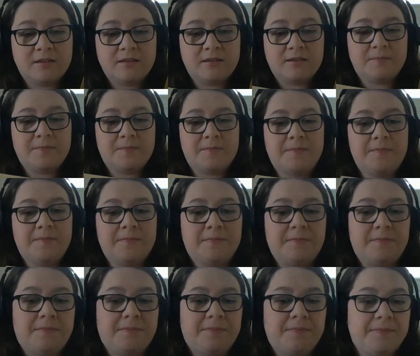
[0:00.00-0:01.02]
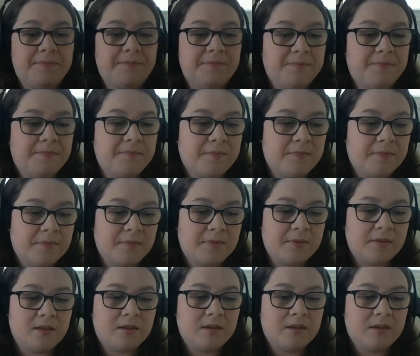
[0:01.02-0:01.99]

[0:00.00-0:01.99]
No one is speaking in this clip.